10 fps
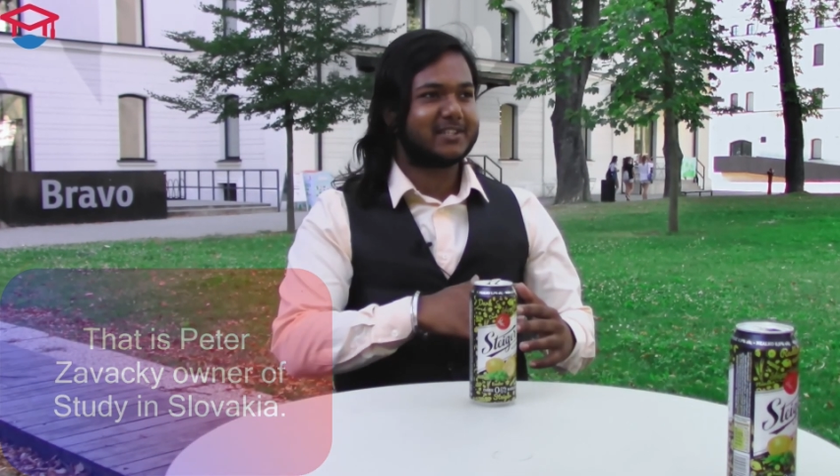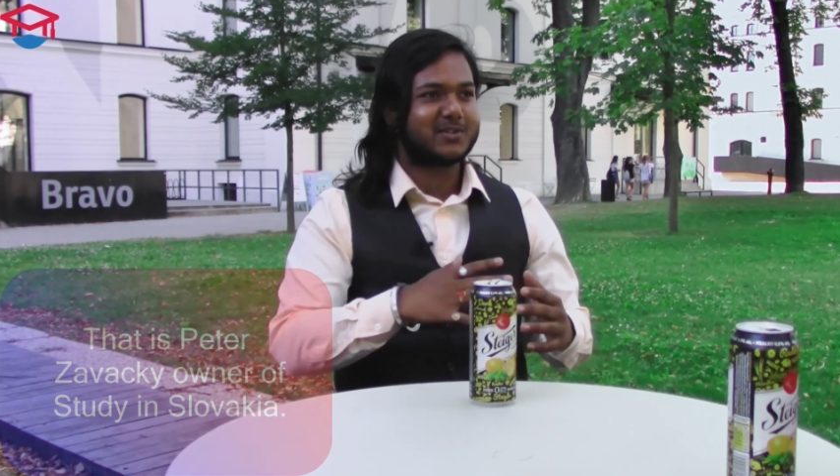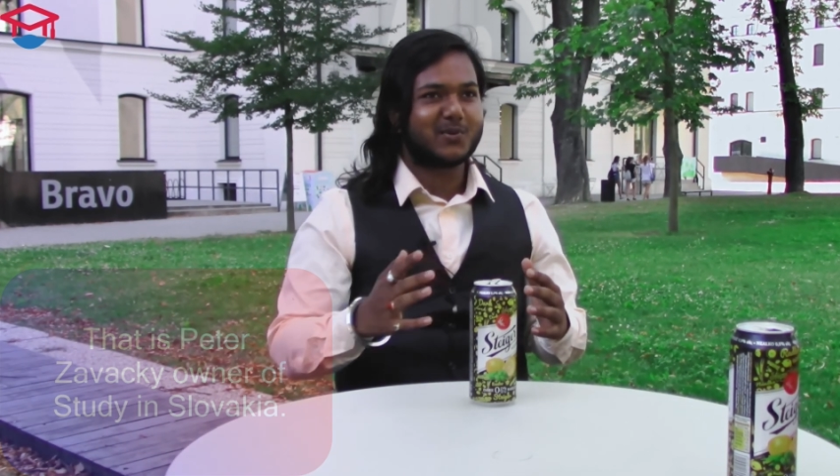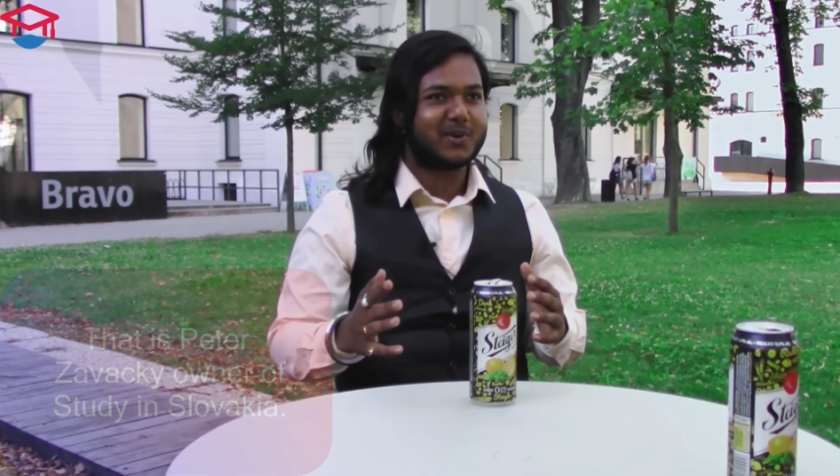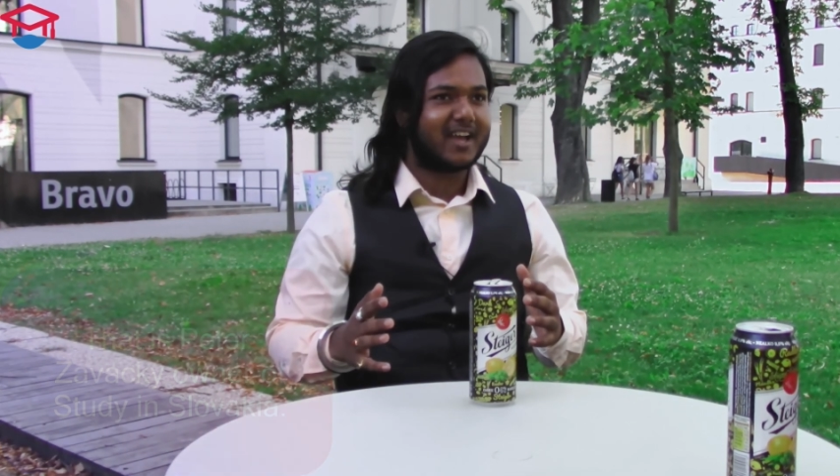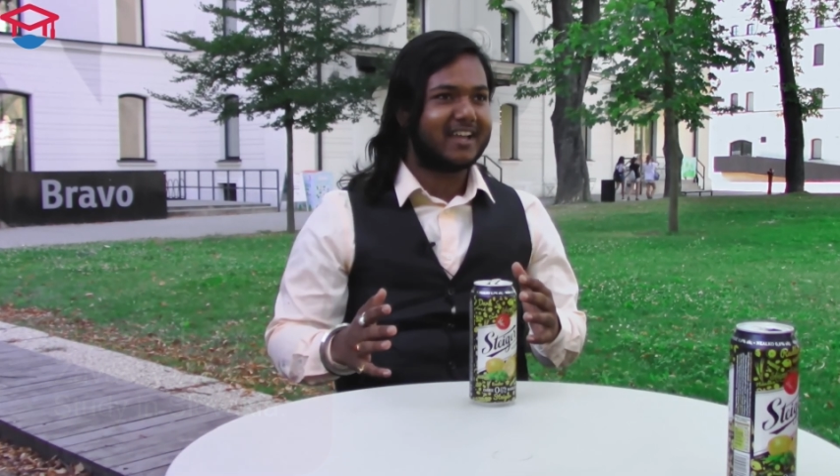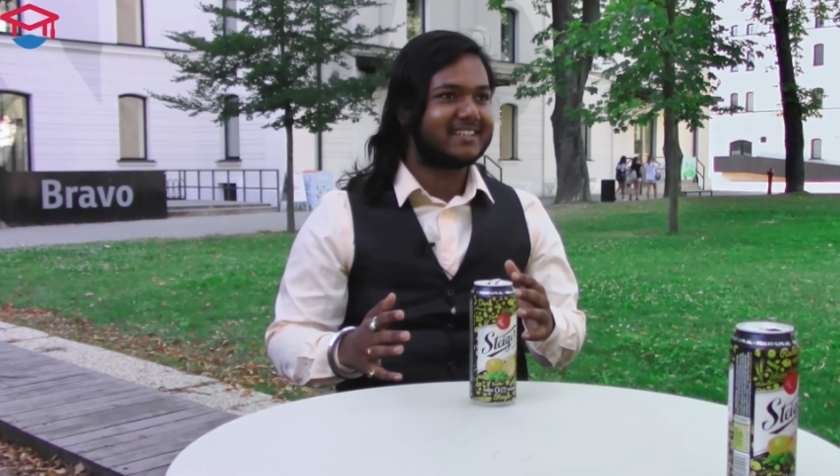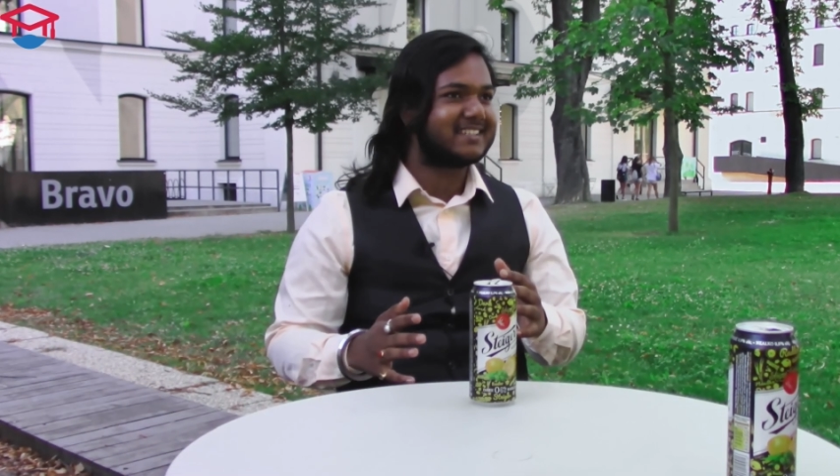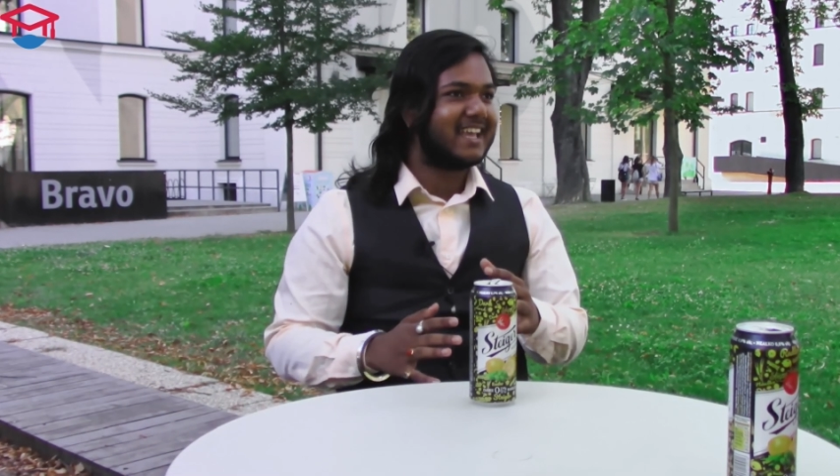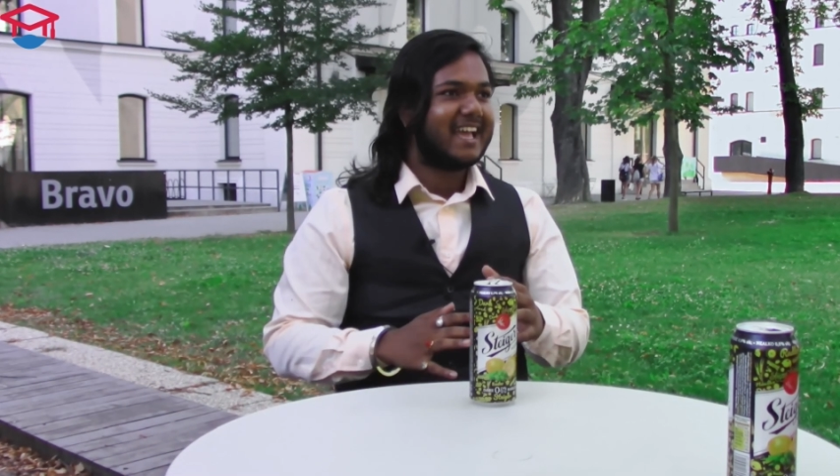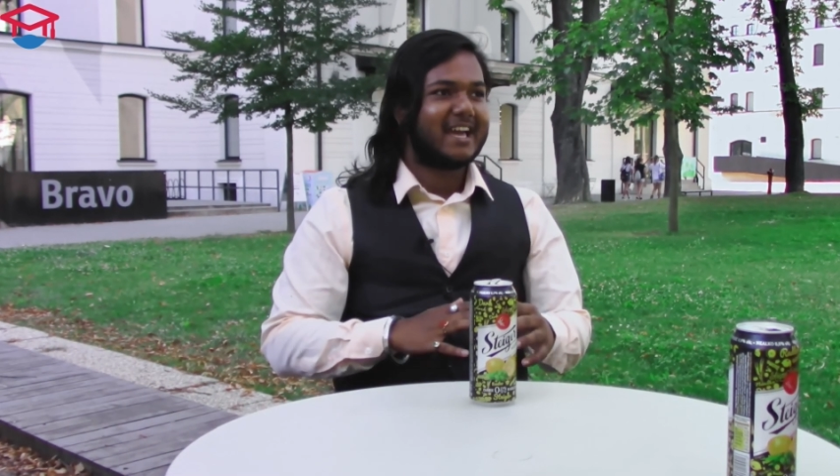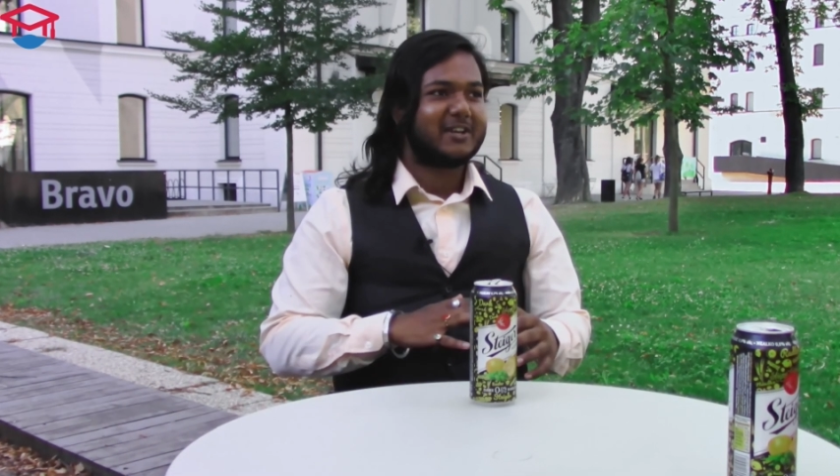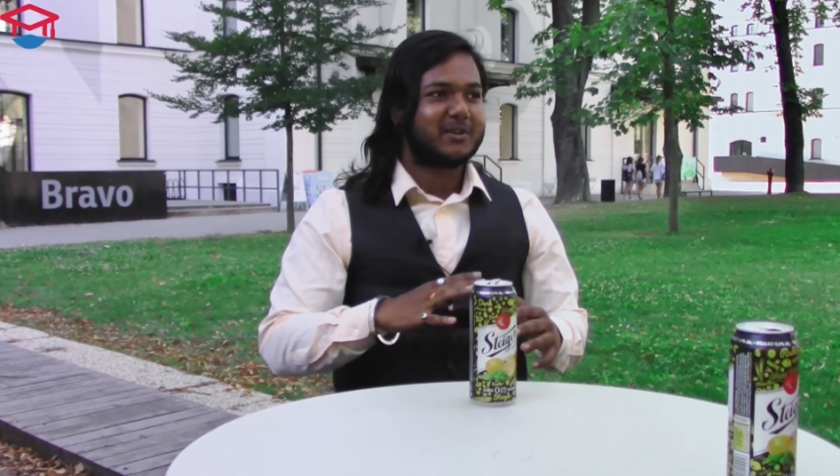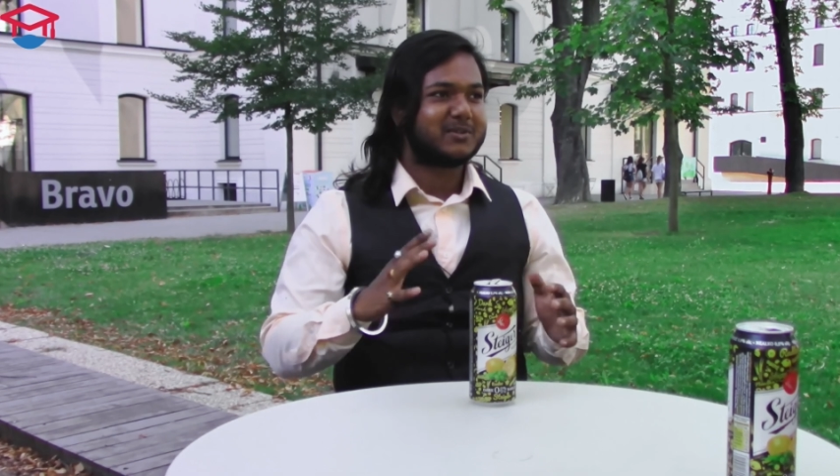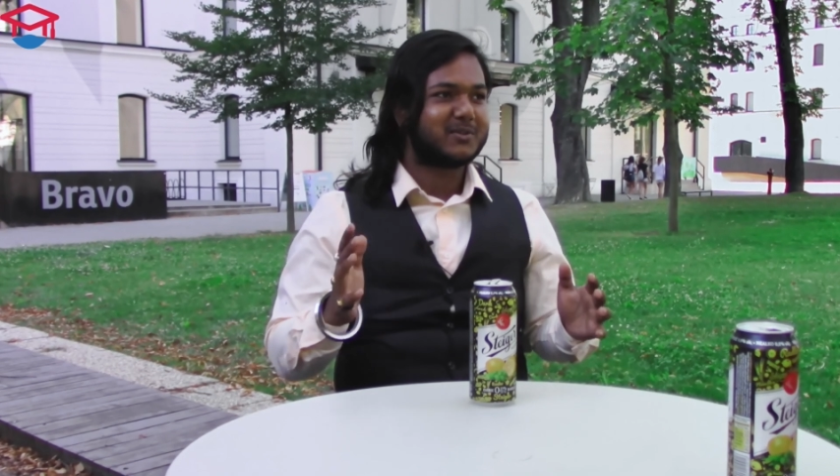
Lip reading: is so nice and,